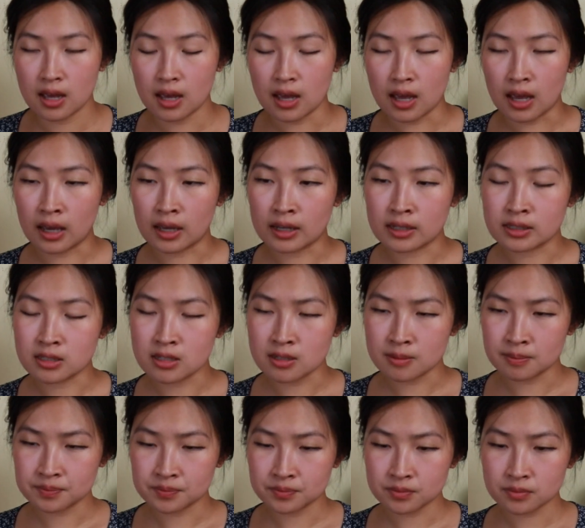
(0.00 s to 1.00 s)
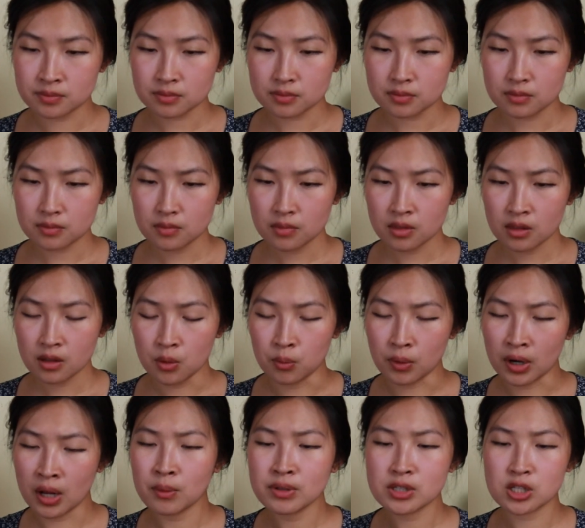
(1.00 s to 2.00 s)
And when
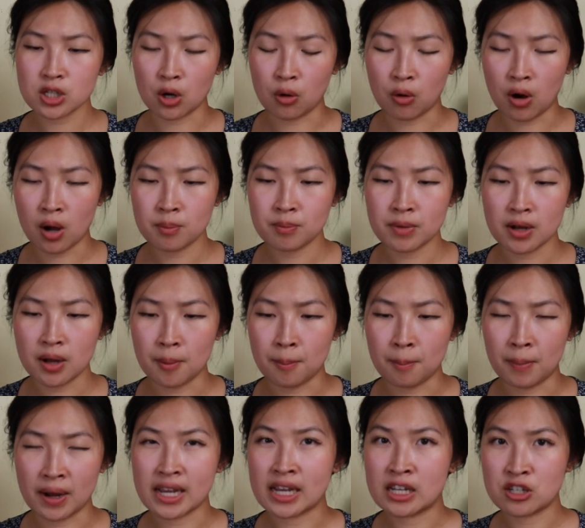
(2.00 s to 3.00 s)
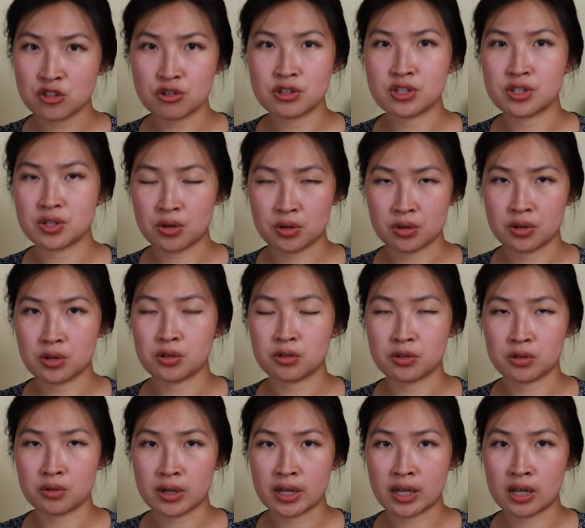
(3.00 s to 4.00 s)
I went to co-op, my interest started
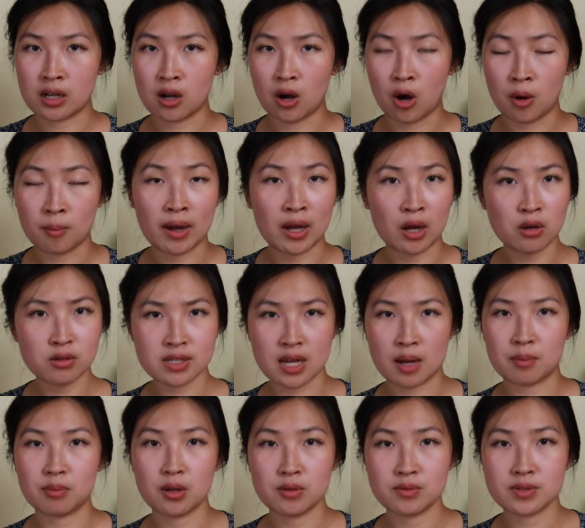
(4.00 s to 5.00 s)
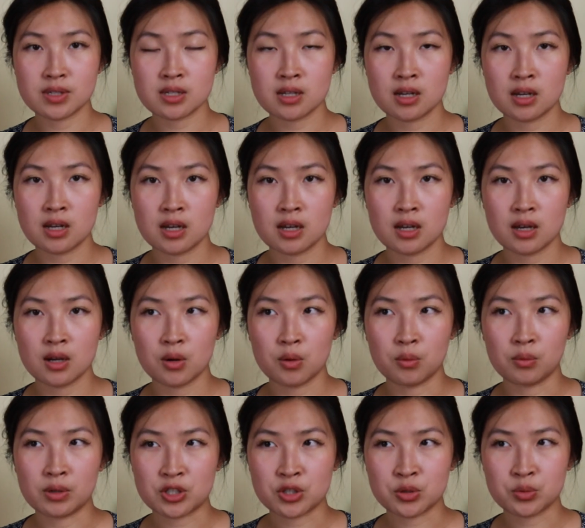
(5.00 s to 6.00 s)
accruing on my OSAP loans,
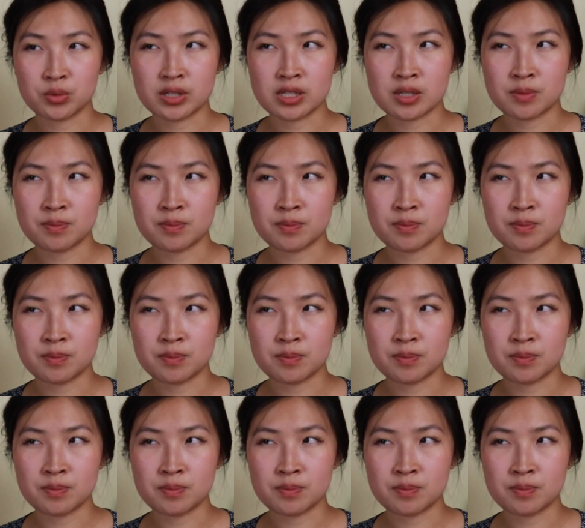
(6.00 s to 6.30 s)
which was